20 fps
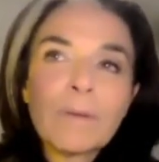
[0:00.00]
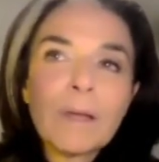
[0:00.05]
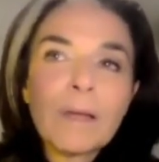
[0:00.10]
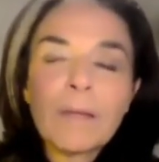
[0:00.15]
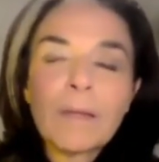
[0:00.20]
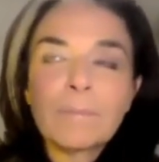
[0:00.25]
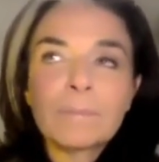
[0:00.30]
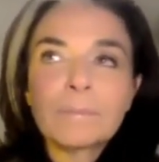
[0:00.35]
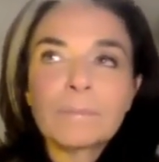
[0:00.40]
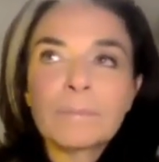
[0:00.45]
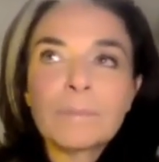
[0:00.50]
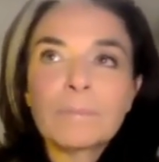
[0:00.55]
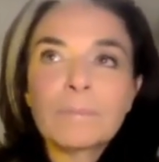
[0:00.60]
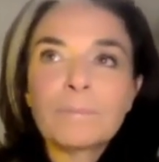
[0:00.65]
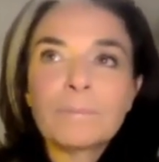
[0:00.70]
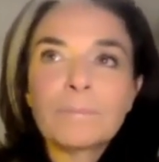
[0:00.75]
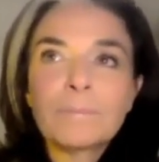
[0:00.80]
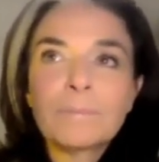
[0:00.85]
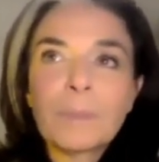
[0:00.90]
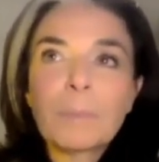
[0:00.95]
and
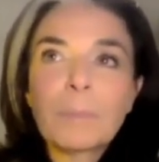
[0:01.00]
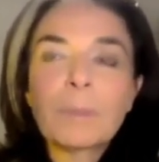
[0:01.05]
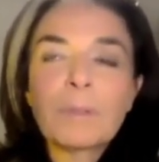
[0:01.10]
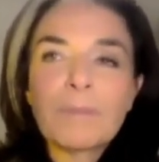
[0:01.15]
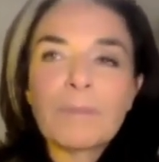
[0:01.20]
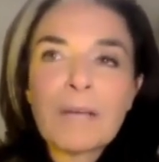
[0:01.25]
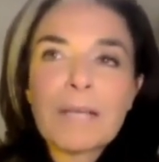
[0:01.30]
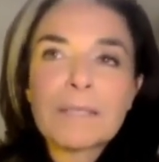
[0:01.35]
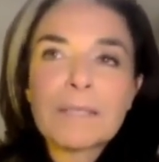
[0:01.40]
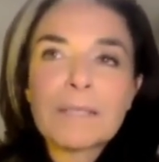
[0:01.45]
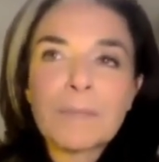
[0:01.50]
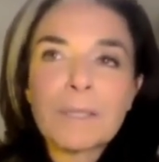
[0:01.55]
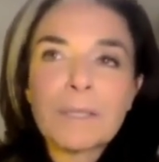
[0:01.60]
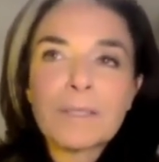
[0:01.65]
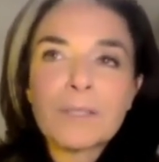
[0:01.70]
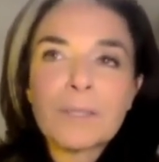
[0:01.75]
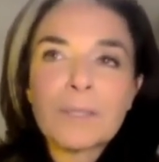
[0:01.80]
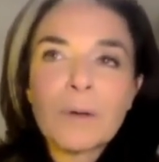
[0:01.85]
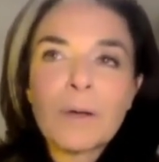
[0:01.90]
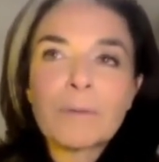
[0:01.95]
people have asked me
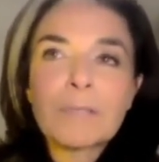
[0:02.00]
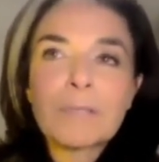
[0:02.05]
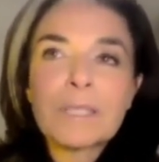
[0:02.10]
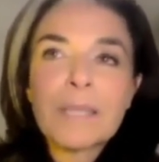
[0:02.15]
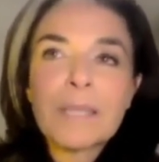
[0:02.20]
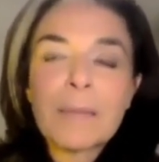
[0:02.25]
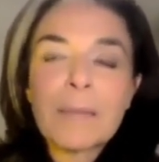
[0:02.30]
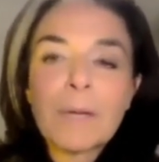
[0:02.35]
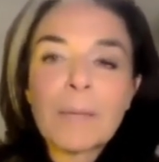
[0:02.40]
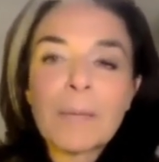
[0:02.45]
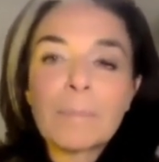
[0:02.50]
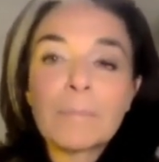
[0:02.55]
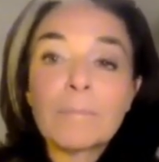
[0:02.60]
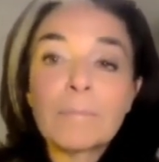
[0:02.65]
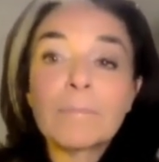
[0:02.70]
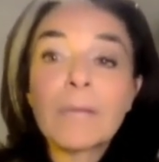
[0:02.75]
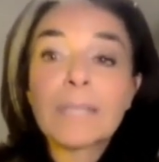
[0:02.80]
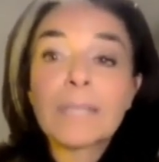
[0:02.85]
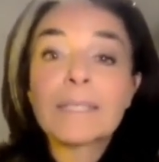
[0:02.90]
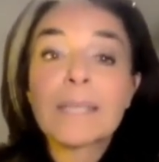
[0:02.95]
and so i would say my
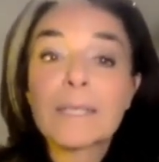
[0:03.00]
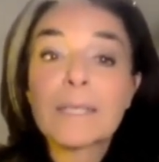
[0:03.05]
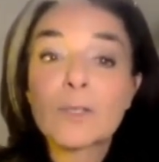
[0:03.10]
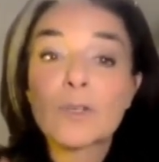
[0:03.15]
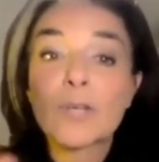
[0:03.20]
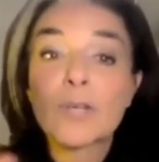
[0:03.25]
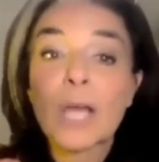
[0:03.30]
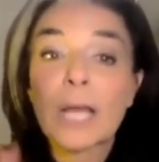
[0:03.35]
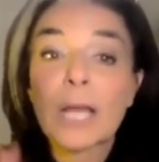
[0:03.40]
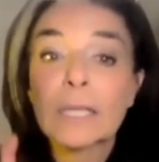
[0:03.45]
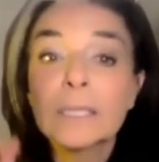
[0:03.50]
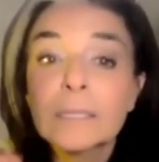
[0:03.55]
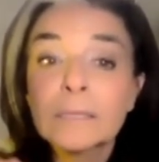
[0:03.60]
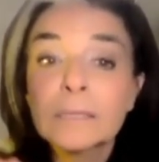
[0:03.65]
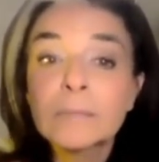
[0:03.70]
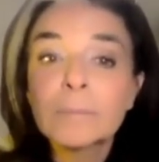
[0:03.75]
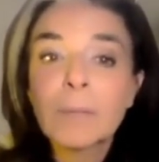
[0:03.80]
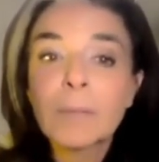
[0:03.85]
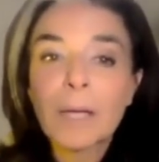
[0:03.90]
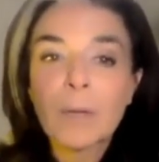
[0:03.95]
my desert
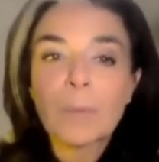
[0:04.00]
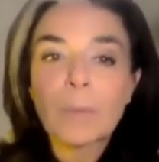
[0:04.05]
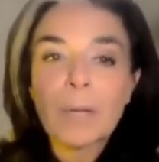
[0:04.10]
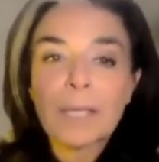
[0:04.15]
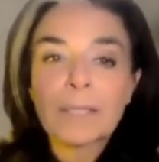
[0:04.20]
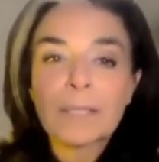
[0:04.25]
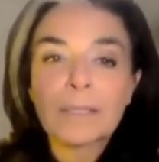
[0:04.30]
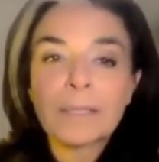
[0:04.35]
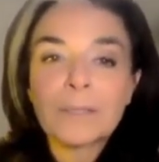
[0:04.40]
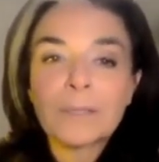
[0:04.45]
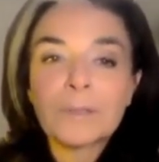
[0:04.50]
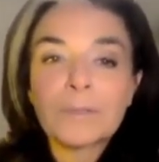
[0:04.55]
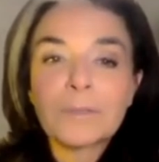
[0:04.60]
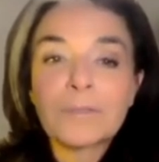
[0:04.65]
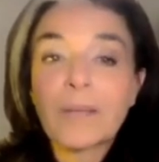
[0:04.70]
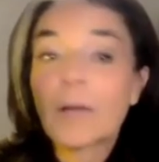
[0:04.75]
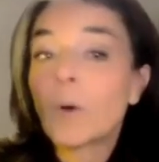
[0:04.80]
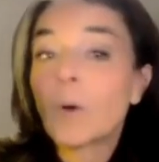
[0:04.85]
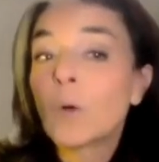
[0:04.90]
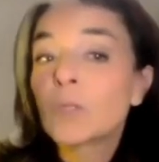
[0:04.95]
island bioregulator if
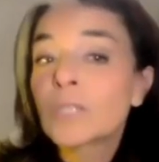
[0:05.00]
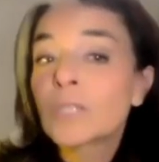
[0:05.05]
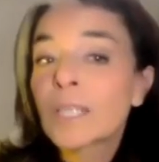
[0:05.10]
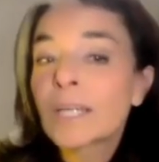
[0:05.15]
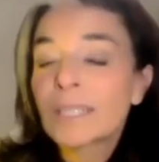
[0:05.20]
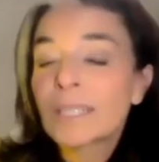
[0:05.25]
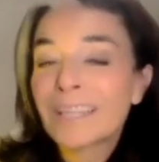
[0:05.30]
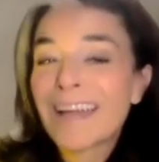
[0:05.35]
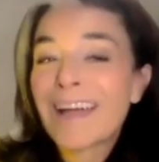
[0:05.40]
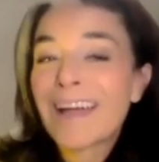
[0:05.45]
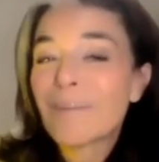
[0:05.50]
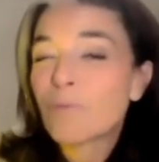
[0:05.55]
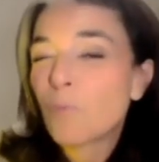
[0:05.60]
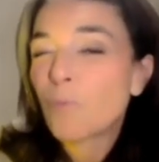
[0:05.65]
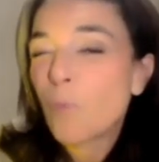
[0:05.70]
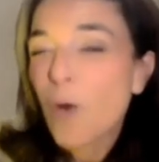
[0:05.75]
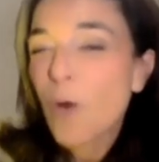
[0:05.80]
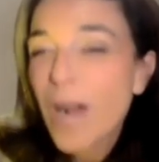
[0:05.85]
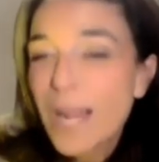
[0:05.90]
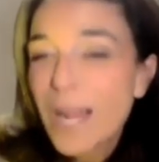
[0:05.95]
i only can have
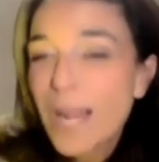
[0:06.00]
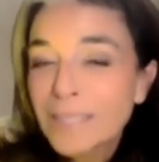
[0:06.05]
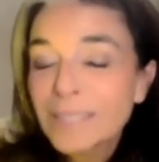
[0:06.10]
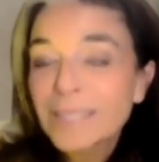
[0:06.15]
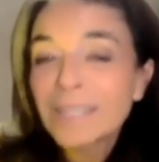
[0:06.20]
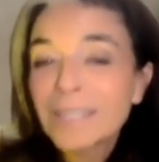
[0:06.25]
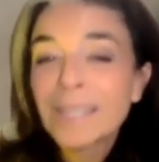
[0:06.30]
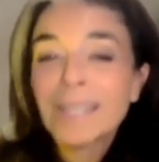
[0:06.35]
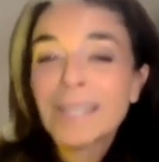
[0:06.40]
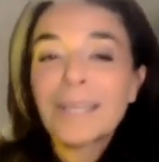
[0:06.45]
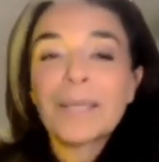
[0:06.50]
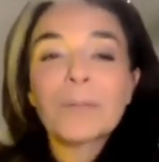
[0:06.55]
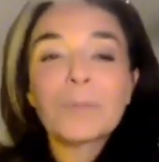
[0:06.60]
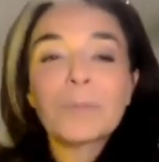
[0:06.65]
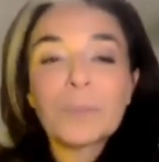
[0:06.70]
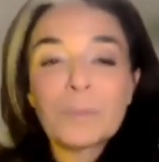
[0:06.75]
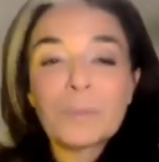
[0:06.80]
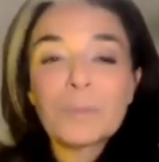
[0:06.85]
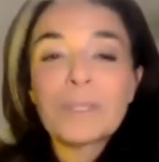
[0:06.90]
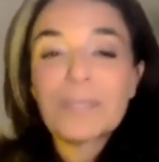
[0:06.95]
one it
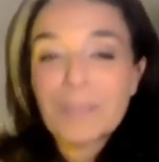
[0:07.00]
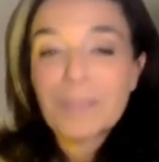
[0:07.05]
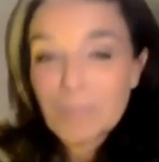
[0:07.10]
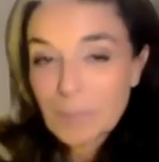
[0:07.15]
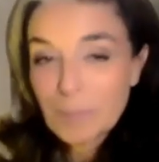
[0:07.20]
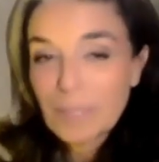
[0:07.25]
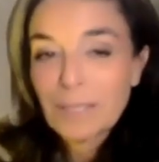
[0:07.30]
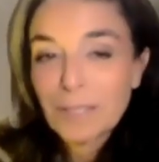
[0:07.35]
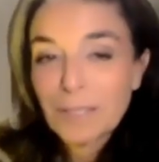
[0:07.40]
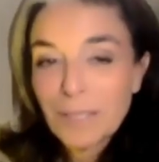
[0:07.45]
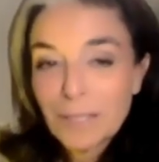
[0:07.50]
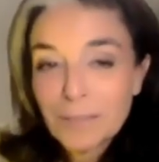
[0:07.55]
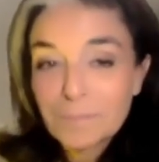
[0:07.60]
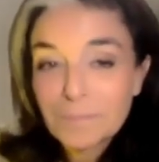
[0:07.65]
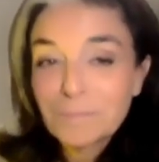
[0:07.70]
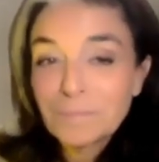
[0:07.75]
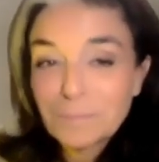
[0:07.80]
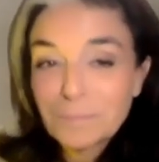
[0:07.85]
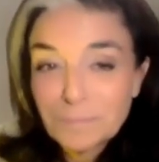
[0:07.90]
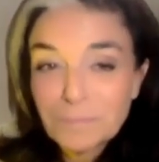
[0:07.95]
would be the epitalon